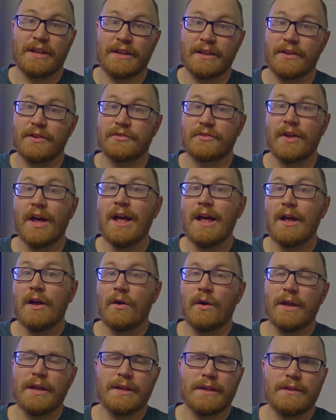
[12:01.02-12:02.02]
is
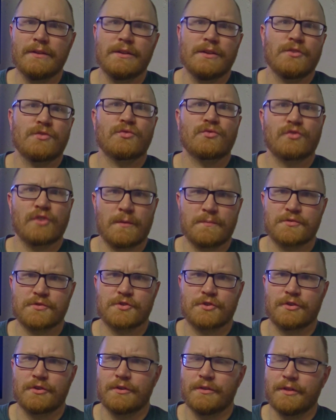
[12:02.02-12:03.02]
in
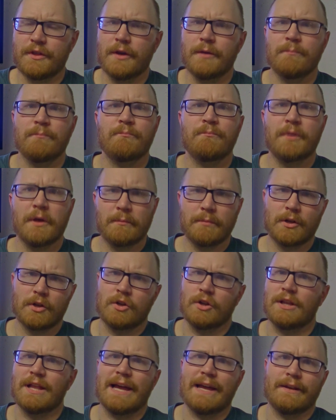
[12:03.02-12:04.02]
scripture, the
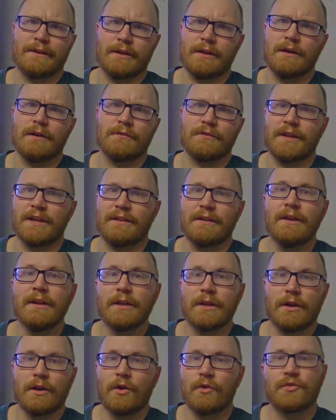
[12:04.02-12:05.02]
biblical idea of it.
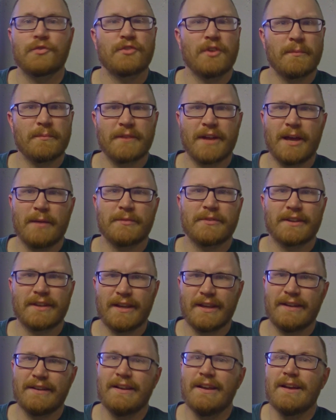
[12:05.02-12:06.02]
You know, sometimes
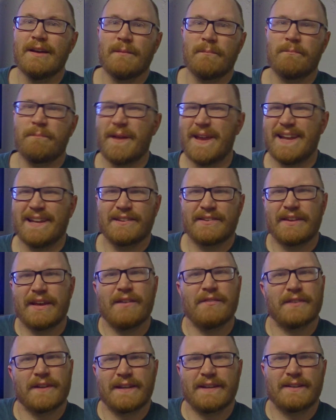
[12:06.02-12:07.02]
again, bands
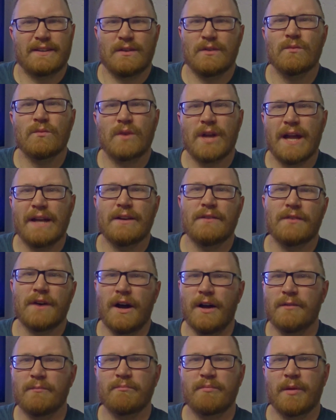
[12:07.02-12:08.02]
have kind of
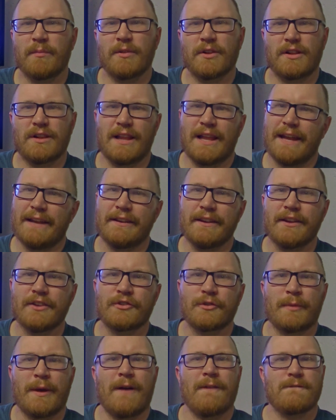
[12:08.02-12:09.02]
unbiblical ideas
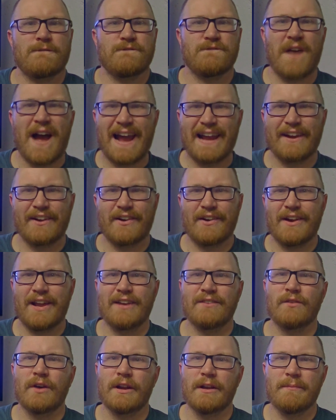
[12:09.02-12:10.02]
about fire
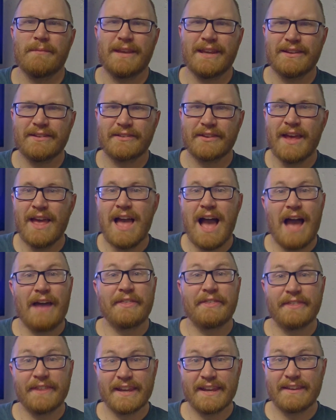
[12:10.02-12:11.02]
and what it means. I
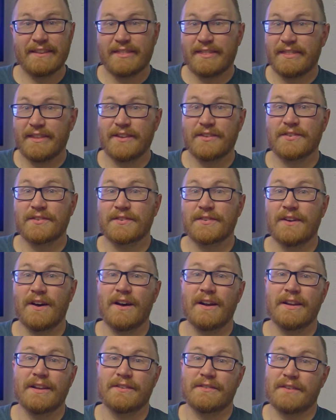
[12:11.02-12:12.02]
think this
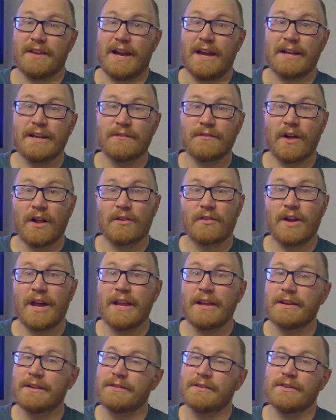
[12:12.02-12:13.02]
song is kind of all
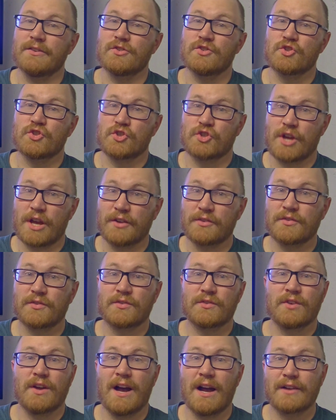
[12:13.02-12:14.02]
right because it
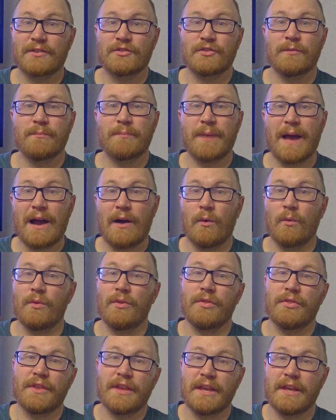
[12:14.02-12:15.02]
just talks
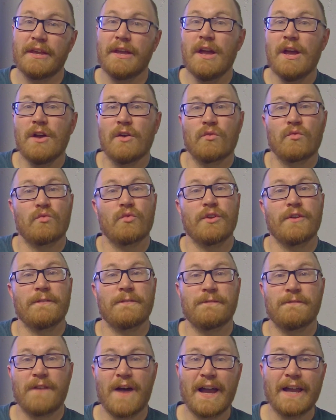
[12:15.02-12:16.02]
about the
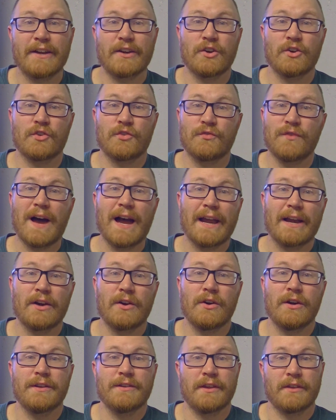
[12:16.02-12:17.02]
refiner's
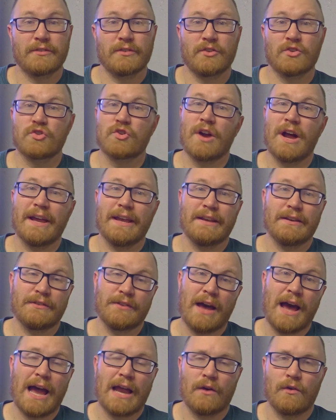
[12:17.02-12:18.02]
fire. It doesn't try and
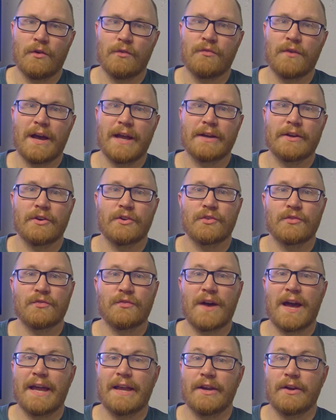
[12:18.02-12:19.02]
tie refiner's
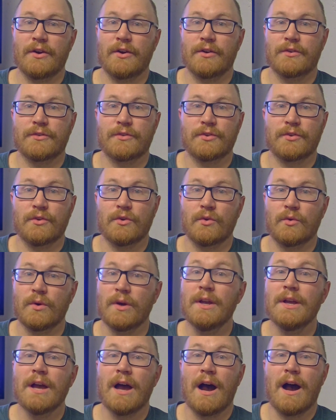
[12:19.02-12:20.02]
fire to